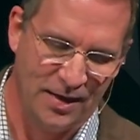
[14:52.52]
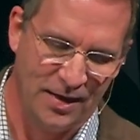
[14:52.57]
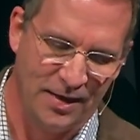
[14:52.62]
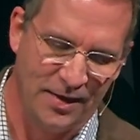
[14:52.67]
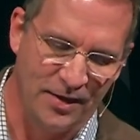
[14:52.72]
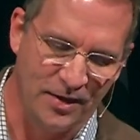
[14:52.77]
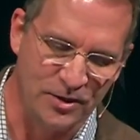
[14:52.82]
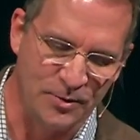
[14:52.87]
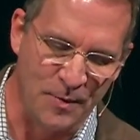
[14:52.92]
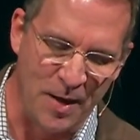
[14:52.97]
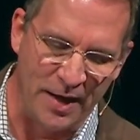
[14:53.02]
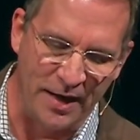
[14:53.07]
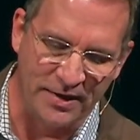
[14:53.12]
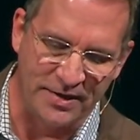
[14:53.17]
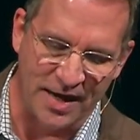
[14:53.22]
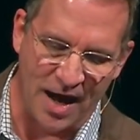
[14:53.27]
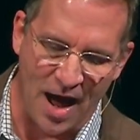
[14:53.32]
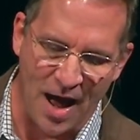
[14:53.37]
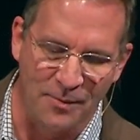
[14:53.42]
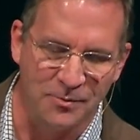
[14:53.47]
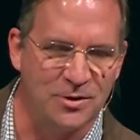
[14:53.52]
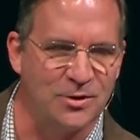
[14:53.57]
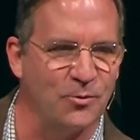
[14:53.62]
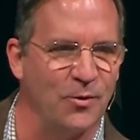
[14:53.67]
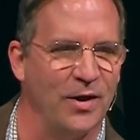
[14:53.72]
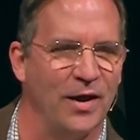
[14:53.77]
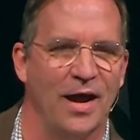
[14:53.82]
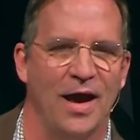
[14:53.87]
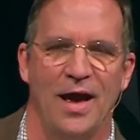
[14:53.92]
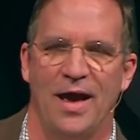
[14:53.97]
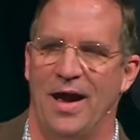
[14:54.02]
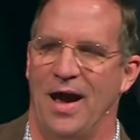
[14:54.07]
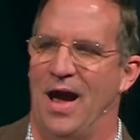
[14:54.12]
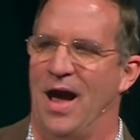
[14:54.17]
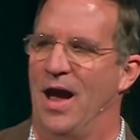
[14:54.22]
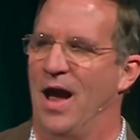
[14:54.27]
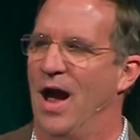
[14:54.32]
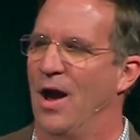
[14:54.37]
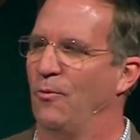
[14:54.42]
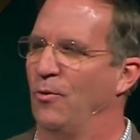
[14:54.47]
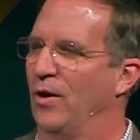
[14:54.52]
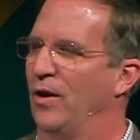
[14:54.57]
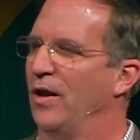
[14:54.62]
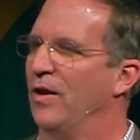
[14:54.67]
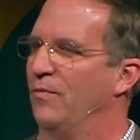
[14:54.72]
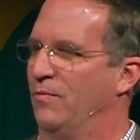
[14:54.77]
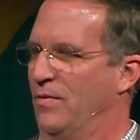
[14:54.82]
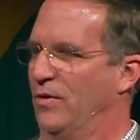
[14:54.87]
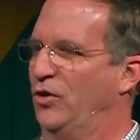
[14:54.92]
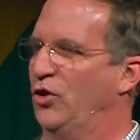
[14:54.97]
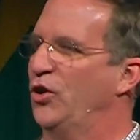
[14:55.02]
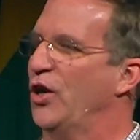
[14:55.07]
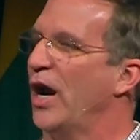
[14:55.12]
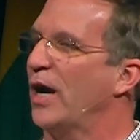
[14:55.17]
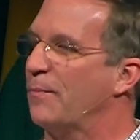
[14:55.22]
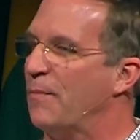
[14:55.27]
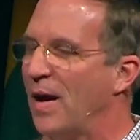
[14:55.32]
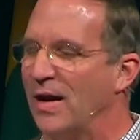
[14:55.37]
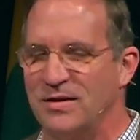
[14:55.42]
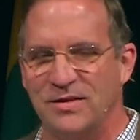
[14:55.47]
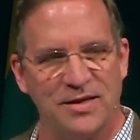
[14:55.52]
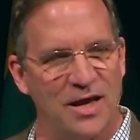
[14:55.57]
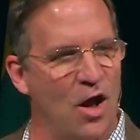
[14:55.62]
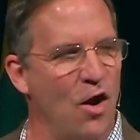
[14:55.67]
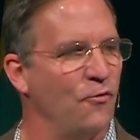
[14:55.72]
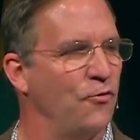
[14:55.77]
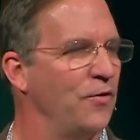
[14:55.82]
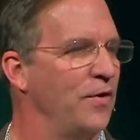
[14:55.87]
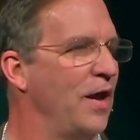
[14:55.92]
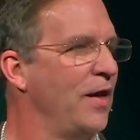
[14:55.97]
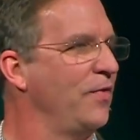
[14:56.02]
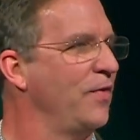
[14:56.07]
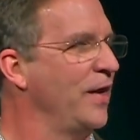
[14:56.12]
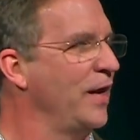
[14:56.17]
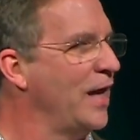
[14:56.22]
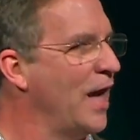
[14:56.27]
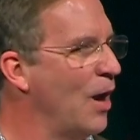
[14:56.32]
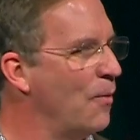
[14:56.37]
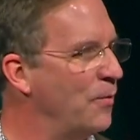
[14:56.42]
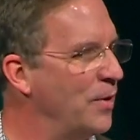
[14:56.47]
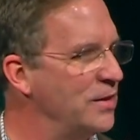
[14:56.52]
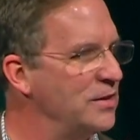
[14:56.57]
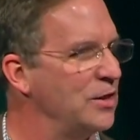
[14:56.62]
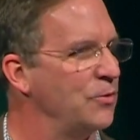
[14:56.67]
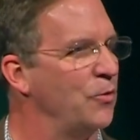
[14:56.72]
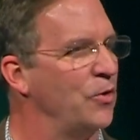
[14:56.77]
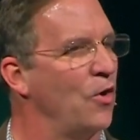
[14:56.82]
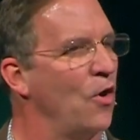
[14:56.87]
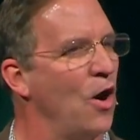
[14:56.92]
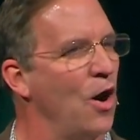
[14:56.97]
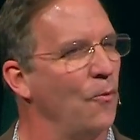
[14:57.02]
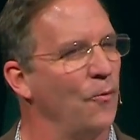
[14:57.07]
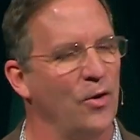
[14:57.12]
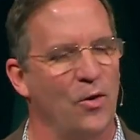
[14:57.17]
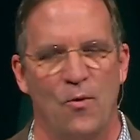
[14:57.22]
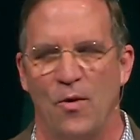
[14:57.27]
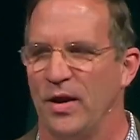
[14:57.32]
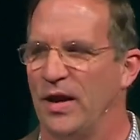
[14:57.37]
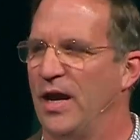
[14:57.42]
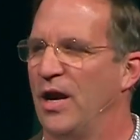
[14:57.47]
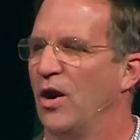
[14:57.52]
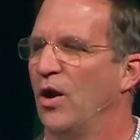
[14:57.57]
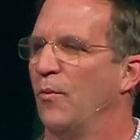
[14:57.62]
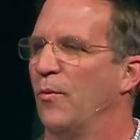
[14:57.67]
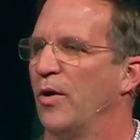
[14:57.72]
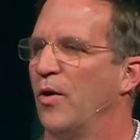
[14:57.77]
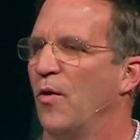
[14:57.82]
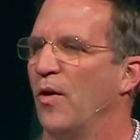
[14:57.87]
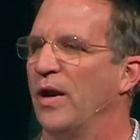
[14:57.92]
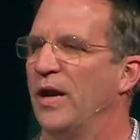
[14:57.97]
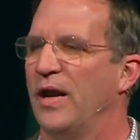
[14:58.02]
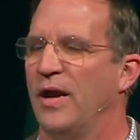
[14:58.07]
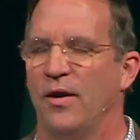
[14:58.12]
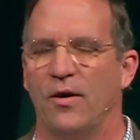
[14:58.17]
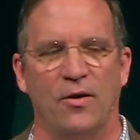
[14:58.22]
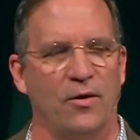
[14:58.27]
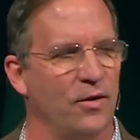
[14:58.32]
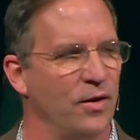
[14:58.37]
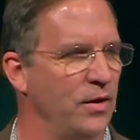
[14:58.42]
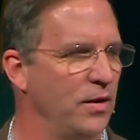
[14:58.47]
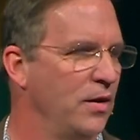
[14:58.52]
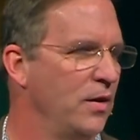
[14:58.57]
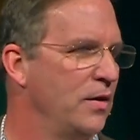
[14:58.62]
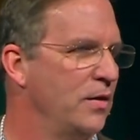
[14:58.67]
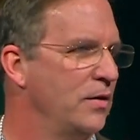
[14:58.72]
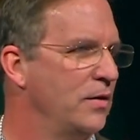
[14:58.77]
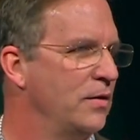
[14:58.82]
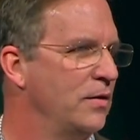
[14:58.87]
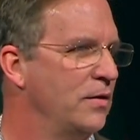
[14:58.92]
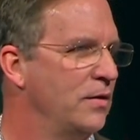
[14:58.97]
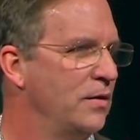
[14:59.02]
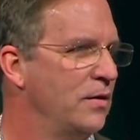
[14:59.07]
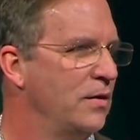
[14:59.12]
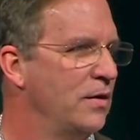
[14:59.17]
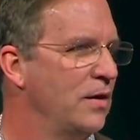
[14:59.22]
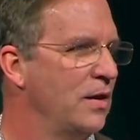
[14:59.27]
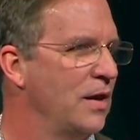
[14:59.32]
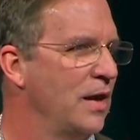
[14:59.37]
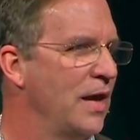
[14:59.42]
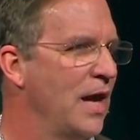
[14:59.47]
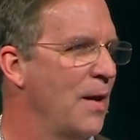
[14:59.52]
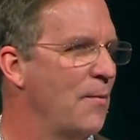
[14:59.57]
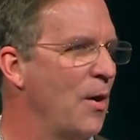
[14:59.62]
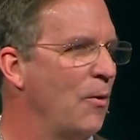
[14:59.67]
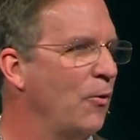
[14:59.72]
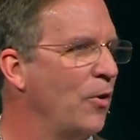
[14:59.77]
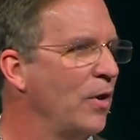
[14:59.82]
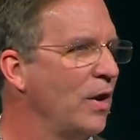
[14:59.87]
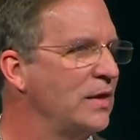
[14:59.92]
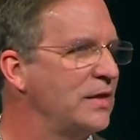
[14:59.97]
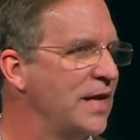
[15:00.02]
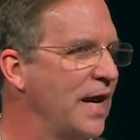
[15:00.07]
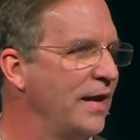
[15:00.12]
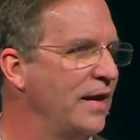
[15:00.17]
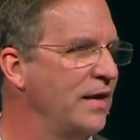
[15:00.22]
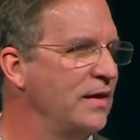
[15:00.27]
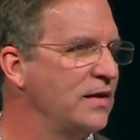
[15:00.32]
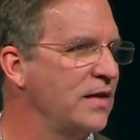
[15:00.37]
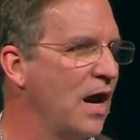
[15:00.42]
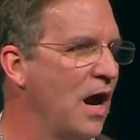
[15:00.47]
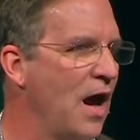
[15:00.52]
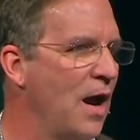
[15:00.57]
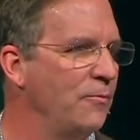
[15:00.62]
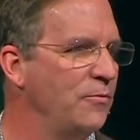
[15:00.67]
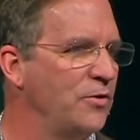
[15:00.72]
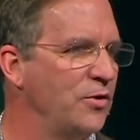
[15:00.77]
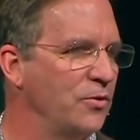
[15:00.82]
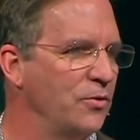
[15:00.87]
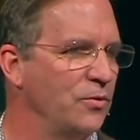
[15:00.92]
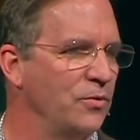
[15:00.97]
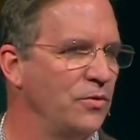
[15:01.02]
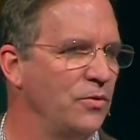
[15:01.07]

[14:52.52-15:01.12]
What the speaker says: There's many times when I really check myself and I think how busy we are and we're going here and we're going here. And Am I really taking time to